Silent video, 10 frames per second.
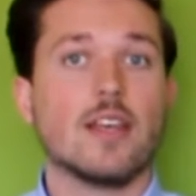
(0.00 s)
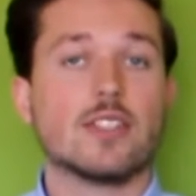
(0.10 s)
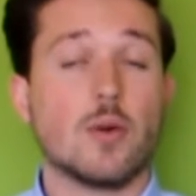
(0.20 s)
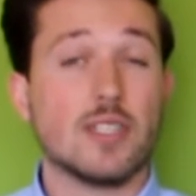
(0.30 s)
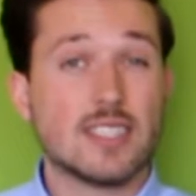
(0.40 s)

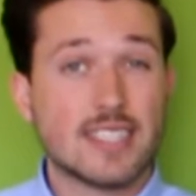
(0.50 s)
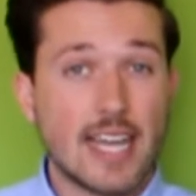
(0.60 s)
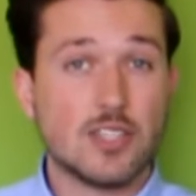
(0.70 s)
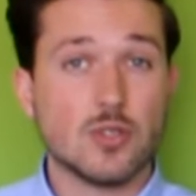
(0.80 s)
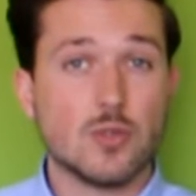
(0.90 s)
so it's
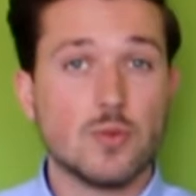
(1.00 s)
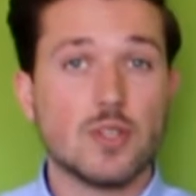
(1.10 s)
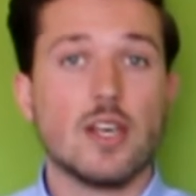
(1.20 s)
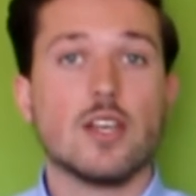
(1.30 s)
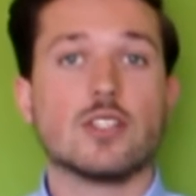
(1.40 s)

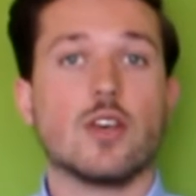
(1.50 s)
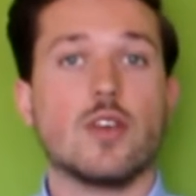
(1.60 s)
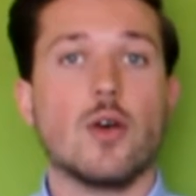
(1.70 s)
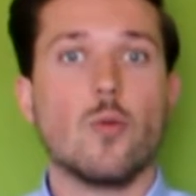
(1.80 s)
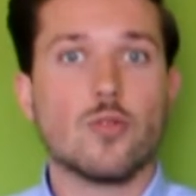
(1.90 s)
scheduled so
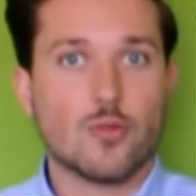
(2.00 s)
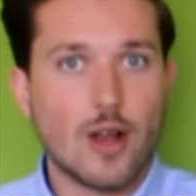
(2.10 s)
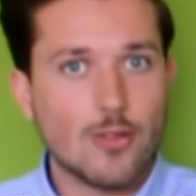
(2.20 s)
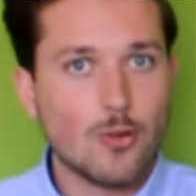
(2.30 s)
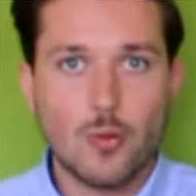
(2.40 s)
that
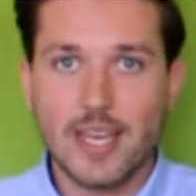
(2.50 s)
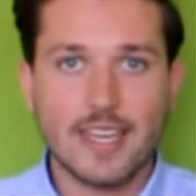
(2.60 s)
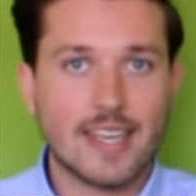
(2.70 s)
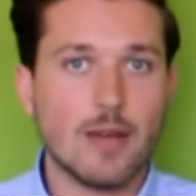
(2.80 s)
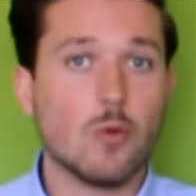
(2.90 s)
throughout the
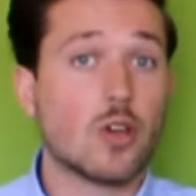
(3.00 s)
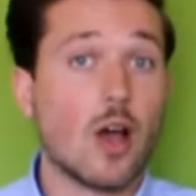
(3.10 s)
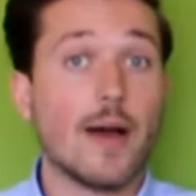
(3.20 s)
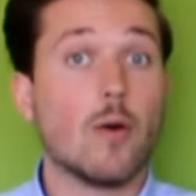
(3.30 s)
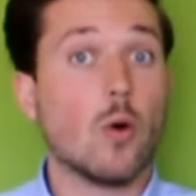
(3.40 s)
week it will
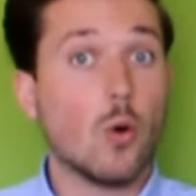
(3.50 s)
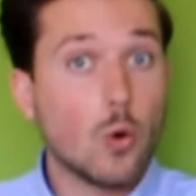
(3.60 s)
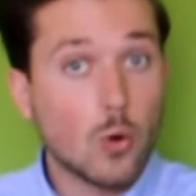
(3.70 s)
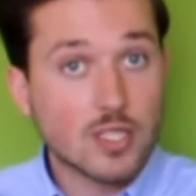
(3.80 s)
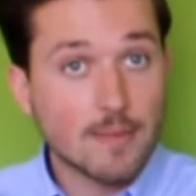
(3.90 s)
go out
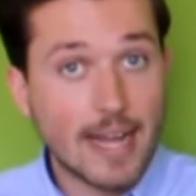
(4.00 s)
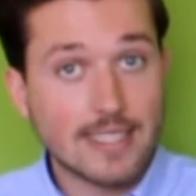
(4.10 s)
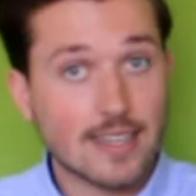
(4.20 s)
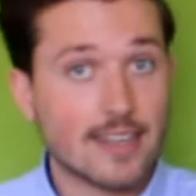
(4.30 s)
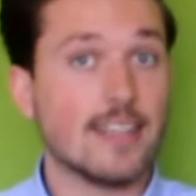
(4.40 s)

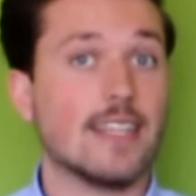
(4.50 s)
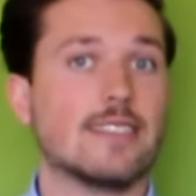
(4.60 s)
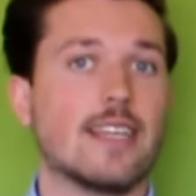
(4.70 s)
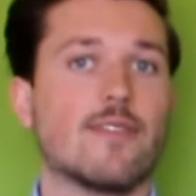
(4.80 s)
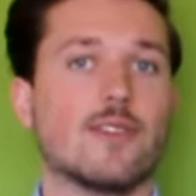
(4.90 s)
automatically at
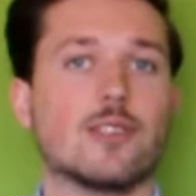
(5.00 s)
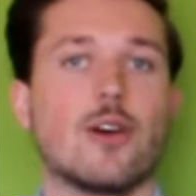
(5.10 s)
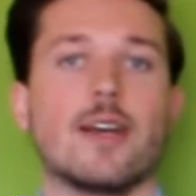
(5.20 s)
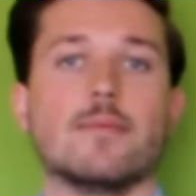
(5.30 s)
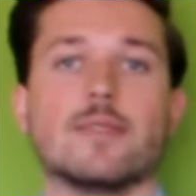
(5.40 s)
these different
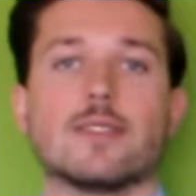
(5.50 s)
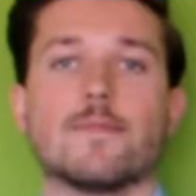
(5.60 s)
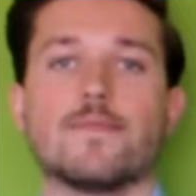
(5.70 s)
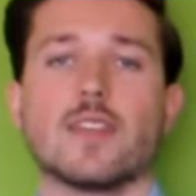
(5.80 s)
times.